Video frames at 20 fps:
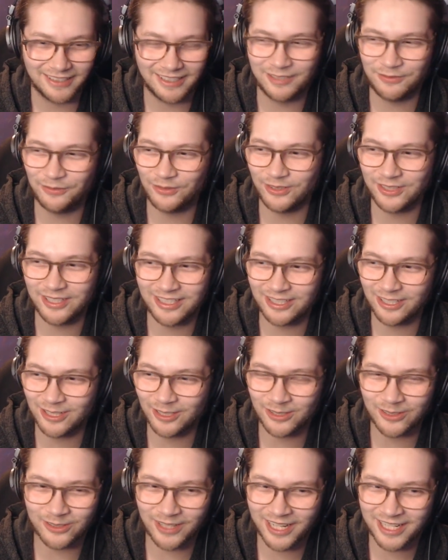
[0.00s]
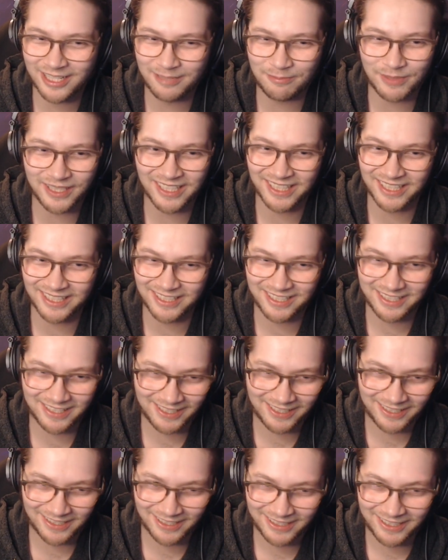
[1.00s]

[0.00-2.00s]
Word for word: This feels so SBS.